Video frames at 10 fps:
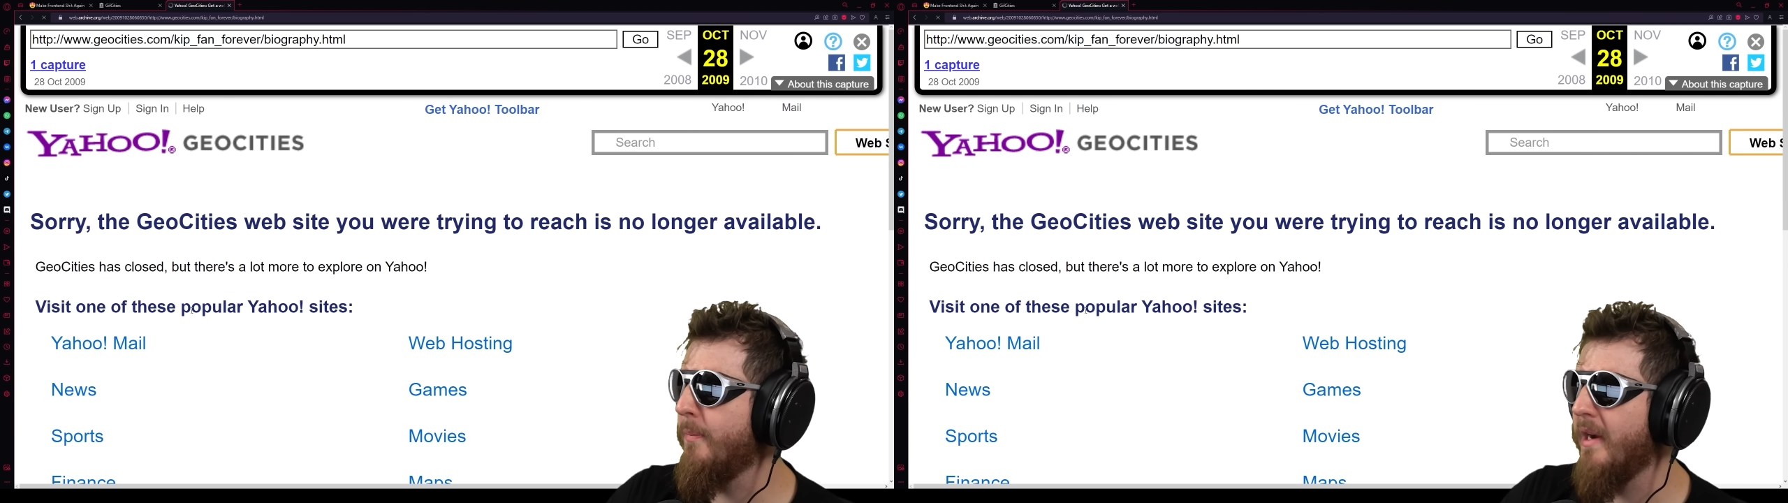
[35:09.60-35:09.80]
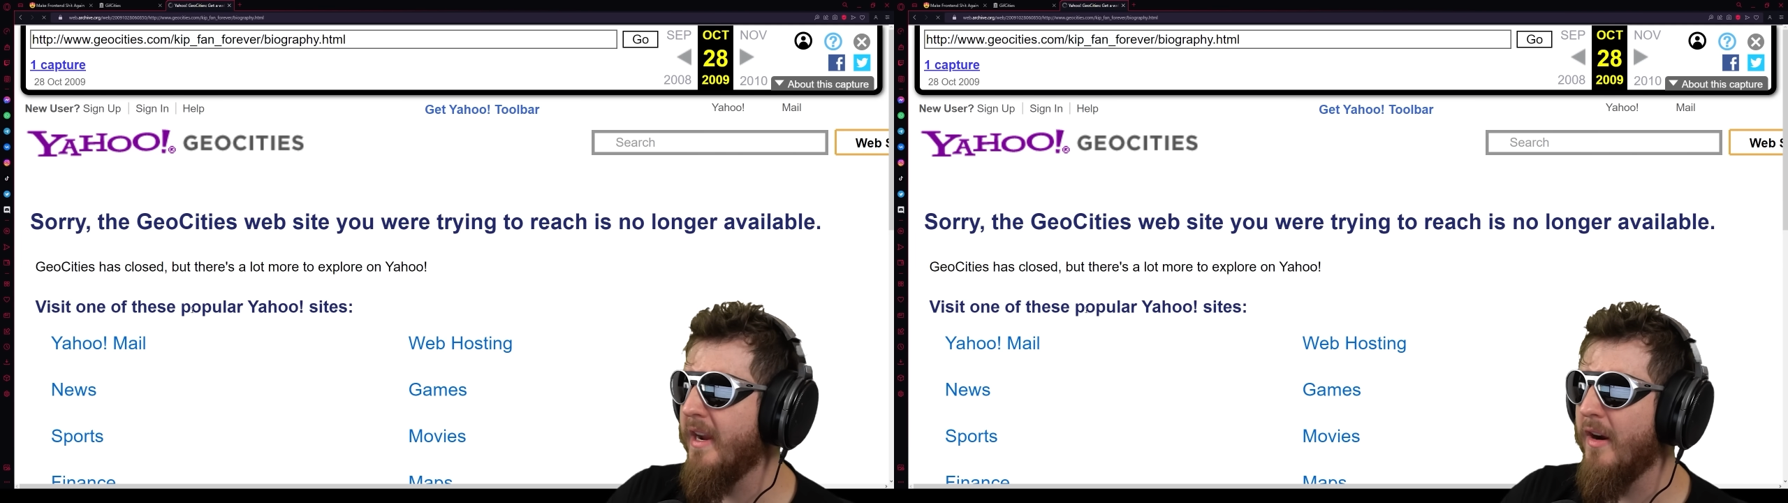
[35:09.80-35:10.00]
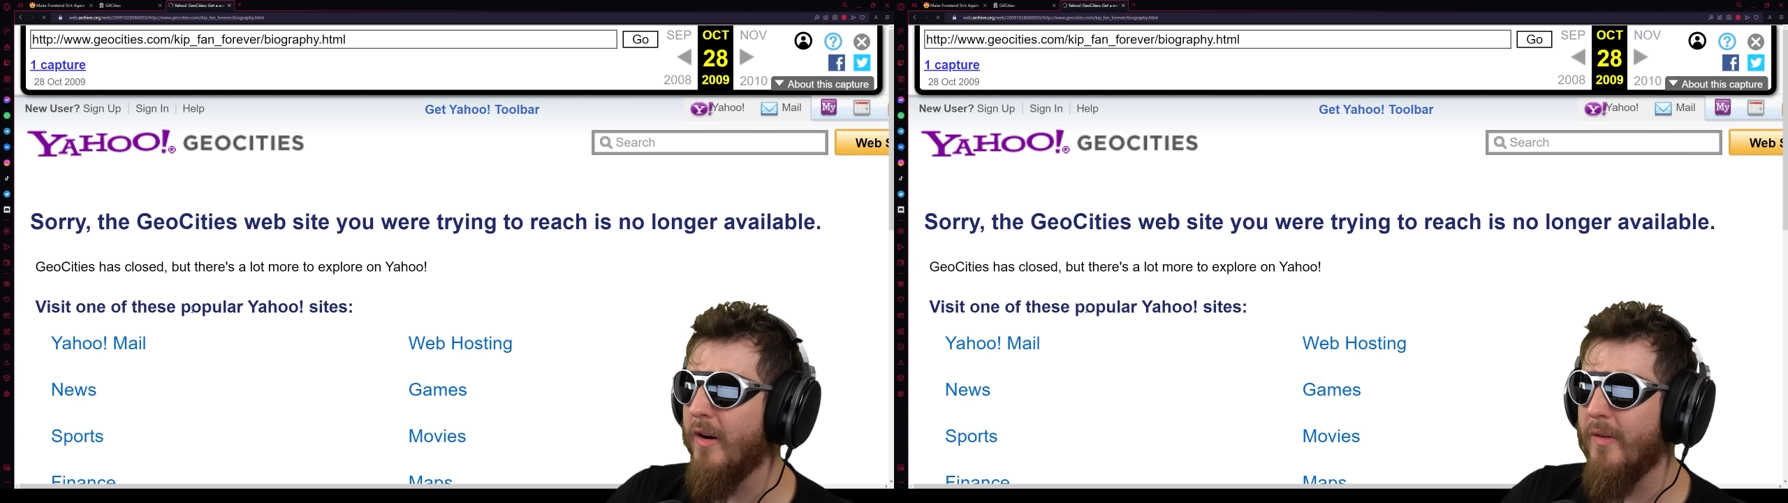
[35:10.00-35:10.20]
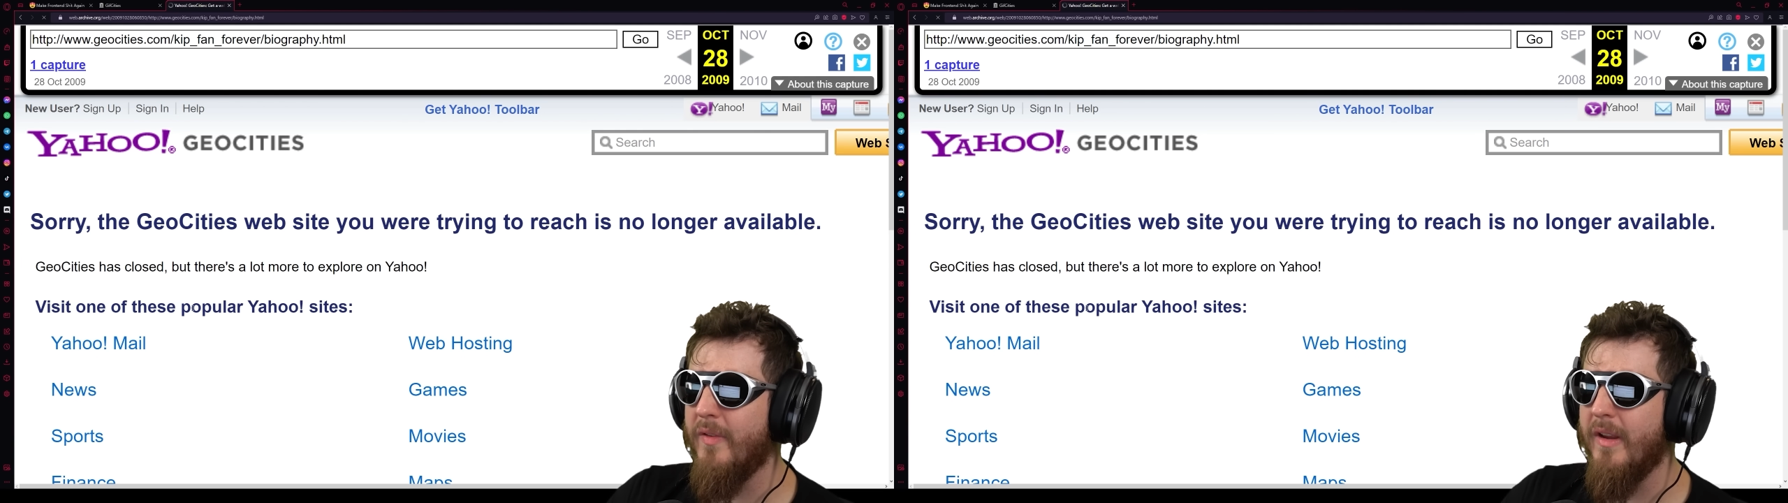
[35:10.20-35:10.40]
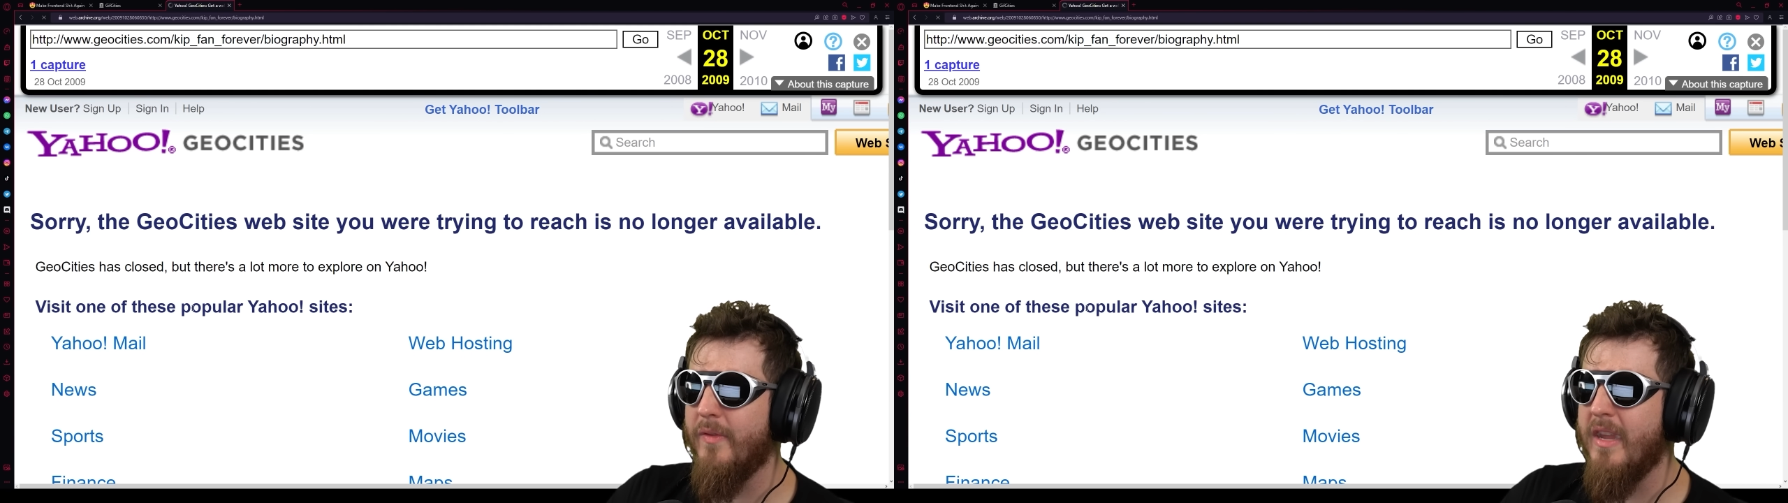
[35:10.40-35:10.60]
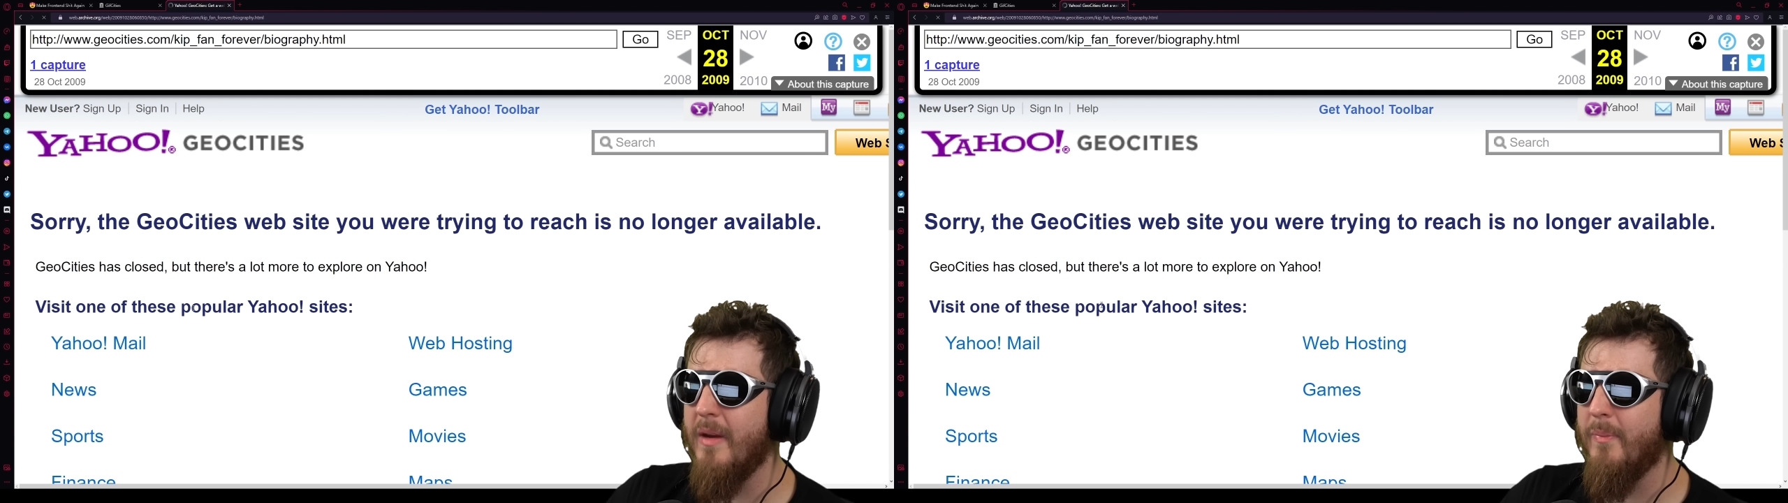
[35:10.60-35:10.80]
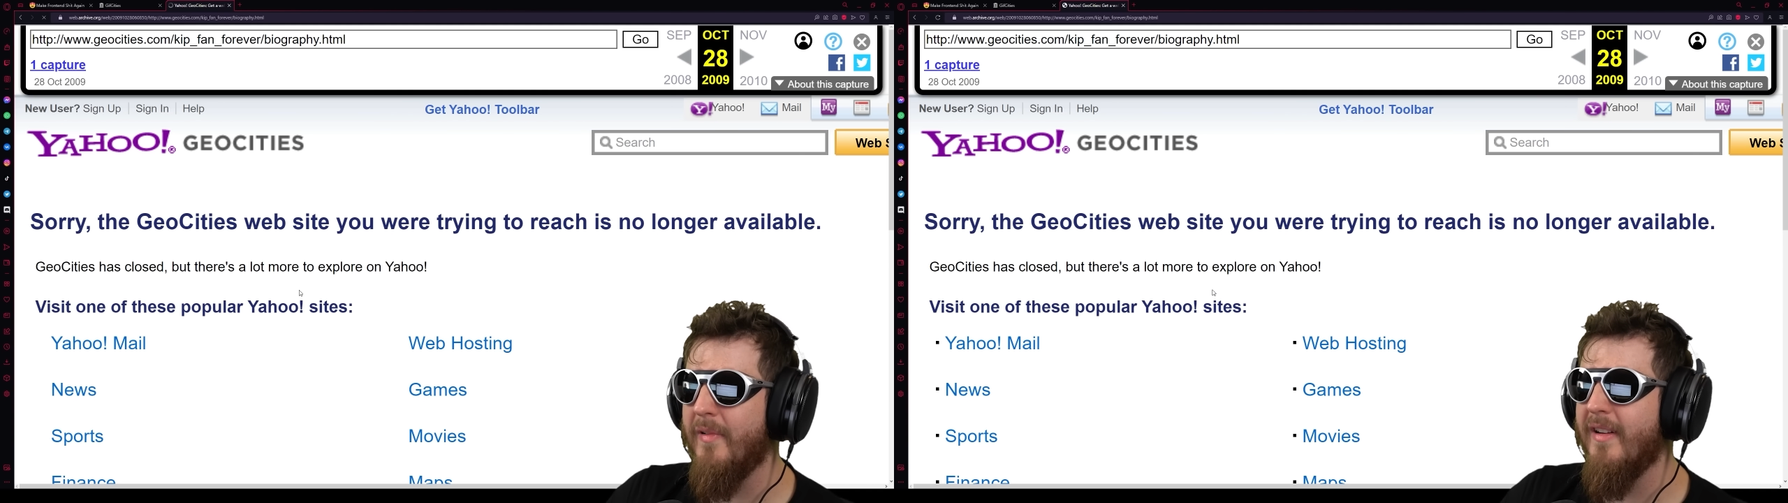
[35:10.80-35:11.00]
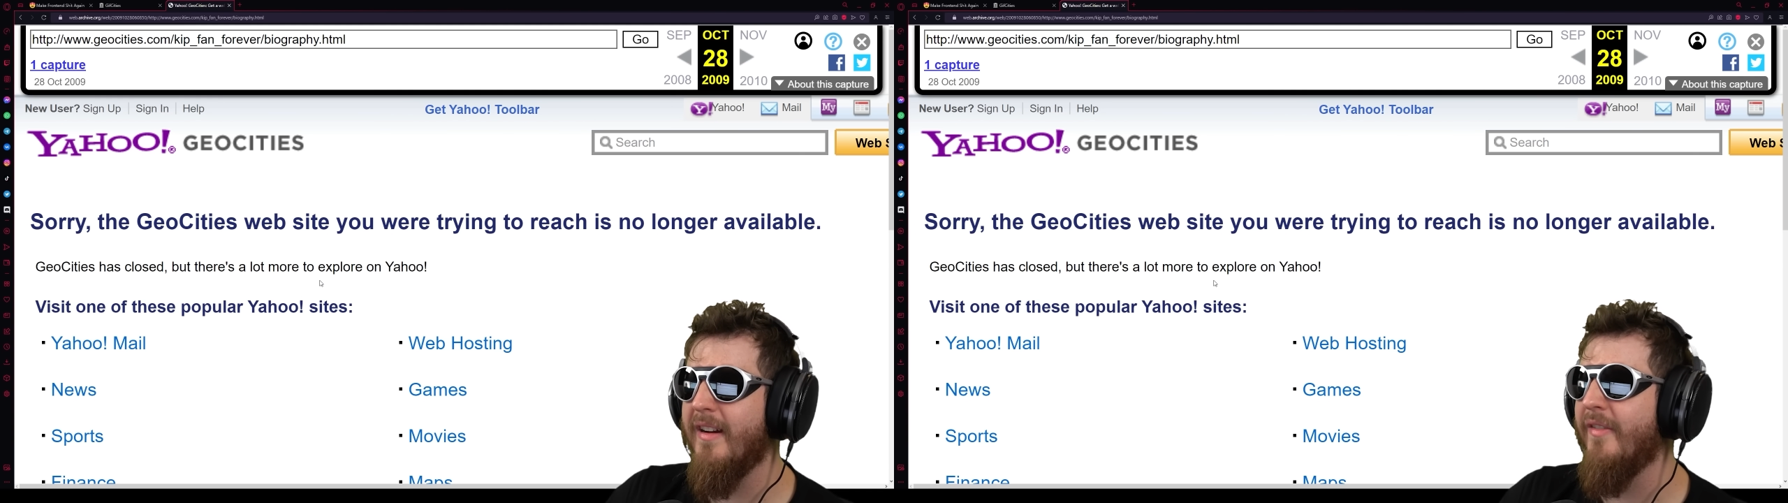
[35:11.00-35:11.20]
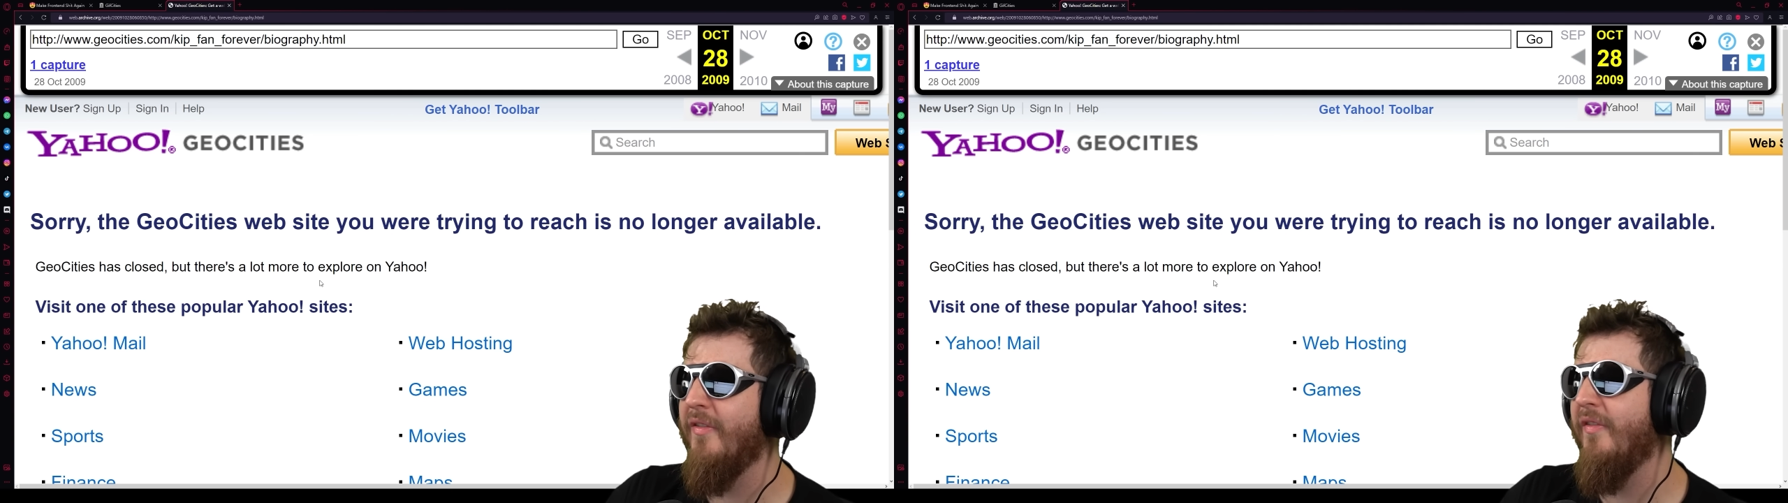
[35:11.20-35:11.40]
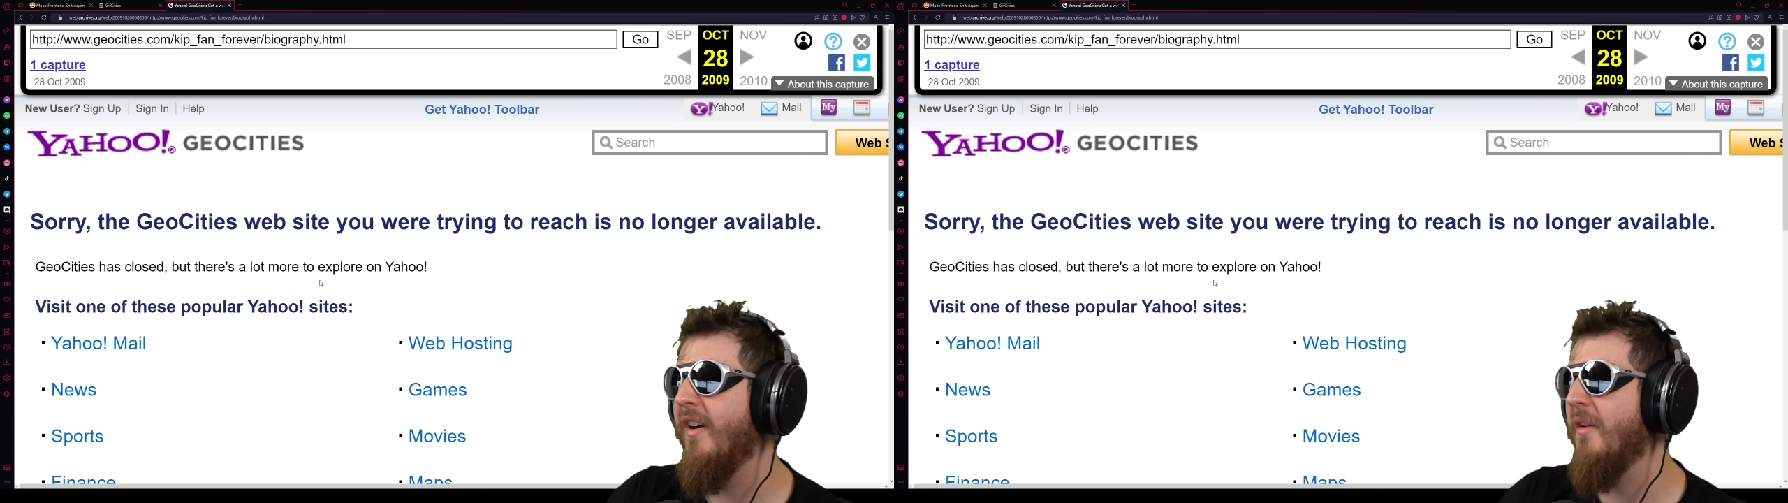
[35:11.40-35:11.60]
biography of Kip- oh
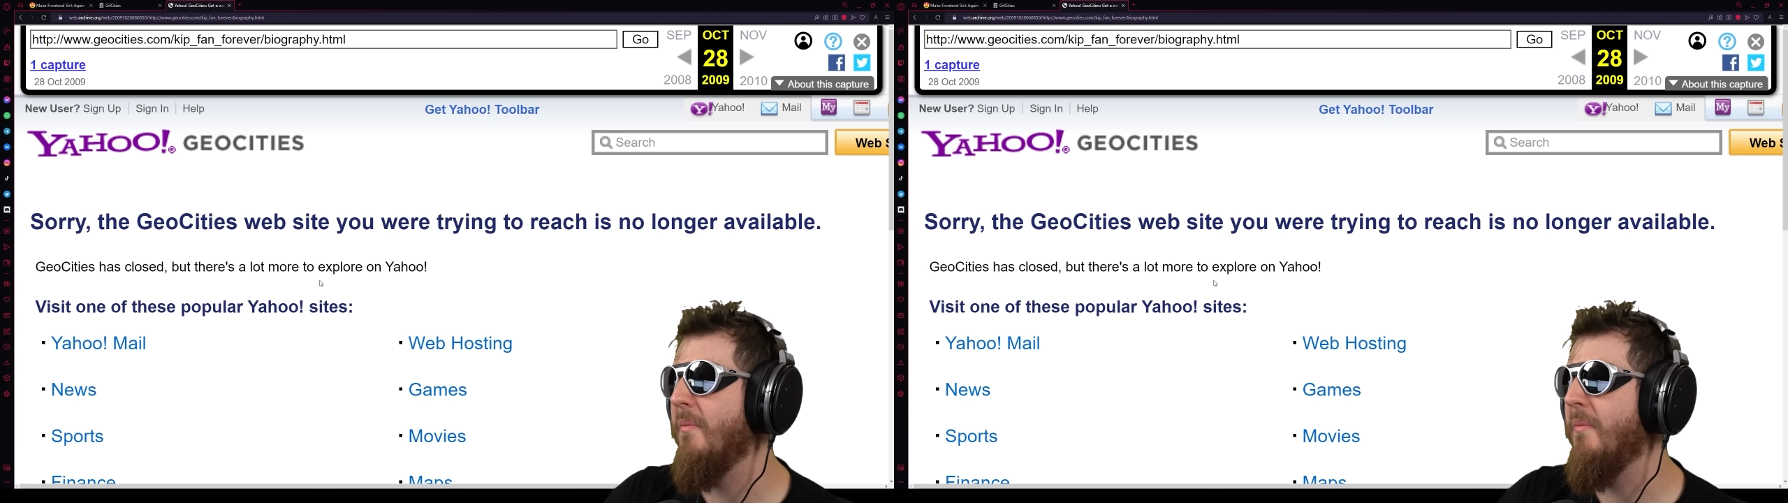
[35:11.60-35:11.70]
fuck